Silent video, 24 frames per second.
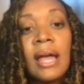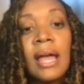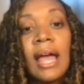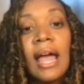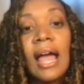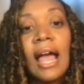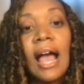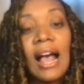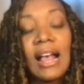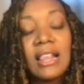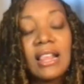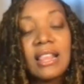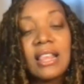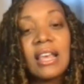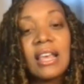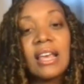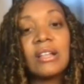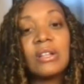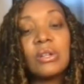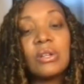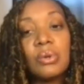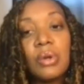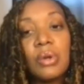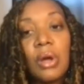I
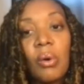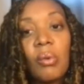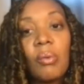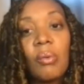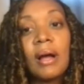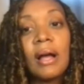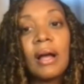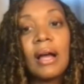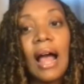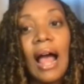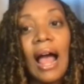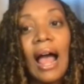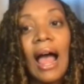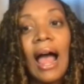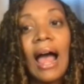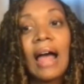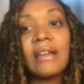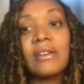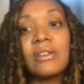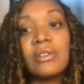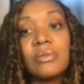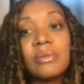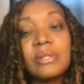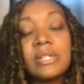said, you know what? I
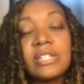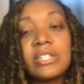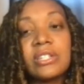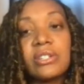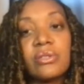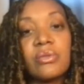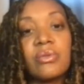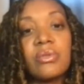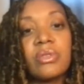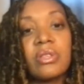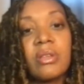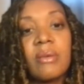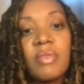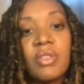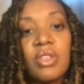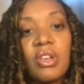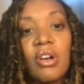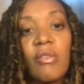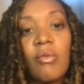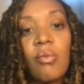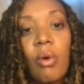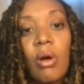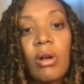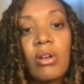do need to do some
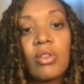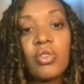self-work.